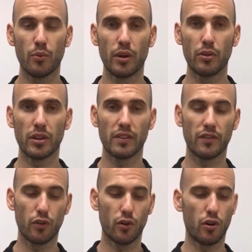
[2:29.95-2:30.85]
We're
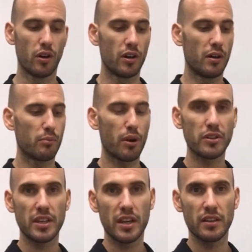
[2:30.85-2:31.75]
looking for
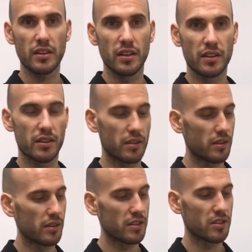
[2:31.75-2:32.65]
protein,
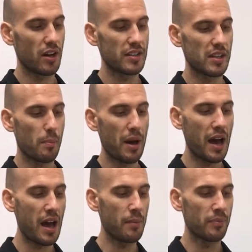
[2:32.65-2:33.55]
the size of your
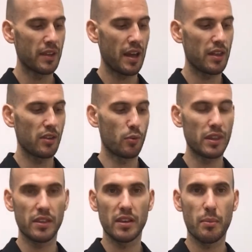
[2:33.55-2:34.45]
palm and the
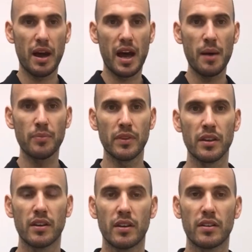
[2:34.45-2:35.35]
width of your palm.
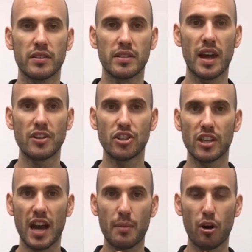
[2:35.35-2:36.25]
Starchy
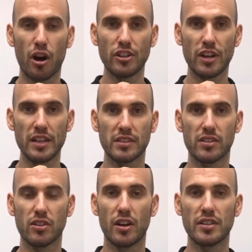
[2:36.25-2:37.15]
carbohydrates,
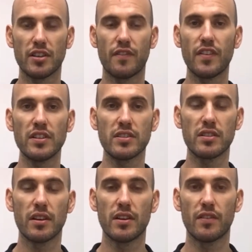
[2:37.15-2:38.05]
the size of your
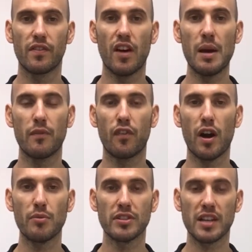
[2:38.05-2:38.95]
fist.
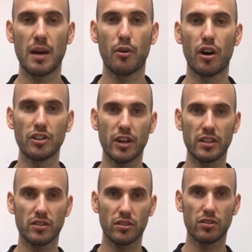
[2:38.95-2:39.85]
Fibrous
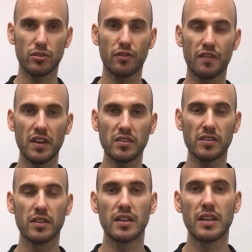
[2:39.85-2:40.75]
carbohydrates, 2
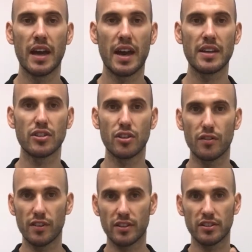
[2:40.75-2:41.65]
fists. Any
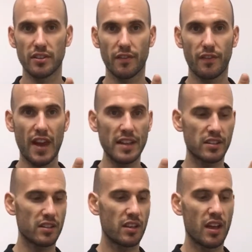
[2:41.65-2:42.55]
serving is
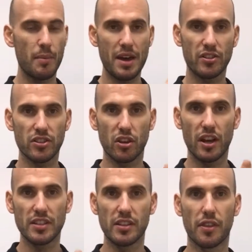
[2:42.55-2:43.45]
fats, about the
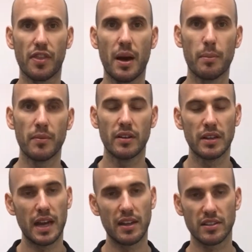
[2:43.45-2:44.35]
size of your thumb.
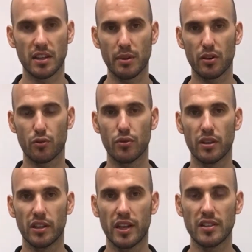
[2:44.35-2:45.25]
And that's going to be a
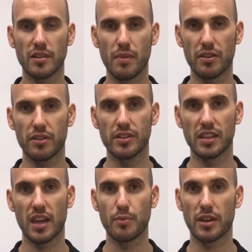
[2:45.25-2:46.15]
really easy method
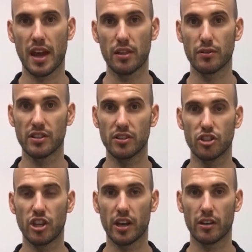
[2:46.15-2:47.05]
to keep your calories
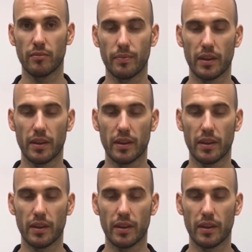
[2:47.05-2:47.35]
in check.